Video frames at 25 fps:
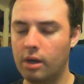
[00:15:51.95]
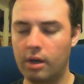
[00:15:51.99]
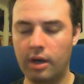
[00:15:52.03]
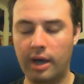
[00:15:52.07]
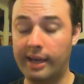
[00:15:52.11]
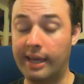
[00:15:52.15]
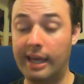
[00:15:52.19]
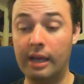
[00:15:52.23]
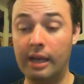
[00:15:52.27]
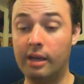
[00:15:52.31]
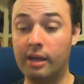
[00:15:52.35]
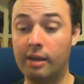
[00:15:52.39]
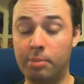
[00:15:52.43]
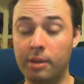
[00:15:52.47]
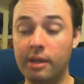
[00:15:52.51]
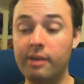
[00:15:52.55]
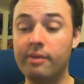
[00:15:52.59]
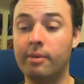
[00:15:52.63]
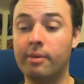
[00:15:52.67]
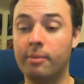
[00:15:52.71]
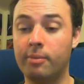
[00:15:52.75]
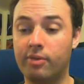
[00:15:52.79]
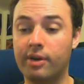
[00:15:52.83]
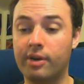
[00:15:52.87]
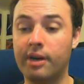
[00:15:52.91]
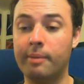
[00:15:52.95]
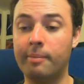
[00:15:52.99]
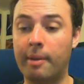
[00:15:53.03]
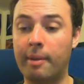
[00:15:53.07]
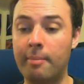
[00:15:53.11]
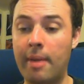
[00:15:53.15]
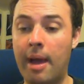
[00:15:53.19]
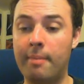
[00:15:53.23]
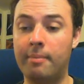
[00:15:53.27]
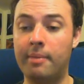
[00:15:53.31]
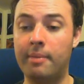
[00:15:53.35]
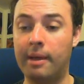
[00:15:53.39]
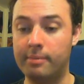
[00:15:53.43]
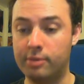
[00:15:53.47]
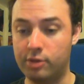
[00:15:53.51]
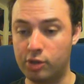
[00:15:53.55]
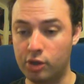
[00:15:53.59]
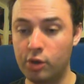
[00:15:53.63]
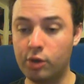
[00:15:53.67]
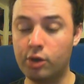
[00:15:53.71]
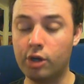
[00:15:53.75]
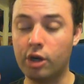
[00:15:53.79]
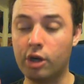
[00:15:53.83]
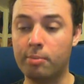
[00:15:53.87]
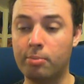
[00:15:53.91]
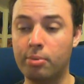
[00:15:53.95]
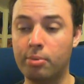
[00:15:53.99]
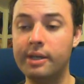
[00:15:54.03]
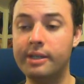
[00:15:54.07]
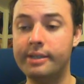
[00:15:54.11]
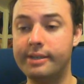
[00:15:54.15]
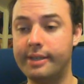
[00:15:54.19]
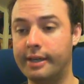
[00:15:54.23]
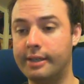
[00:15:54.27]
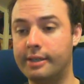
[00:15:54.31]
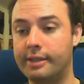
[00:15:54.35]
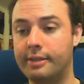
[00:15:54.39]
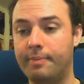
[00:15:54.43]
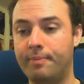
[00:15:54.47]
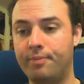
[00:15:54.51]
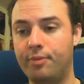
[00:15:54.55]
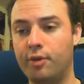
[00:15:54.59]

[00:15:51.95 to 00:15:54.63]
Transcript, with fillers: I can't believe I'm forgetting my map names. Newkirk Precinct.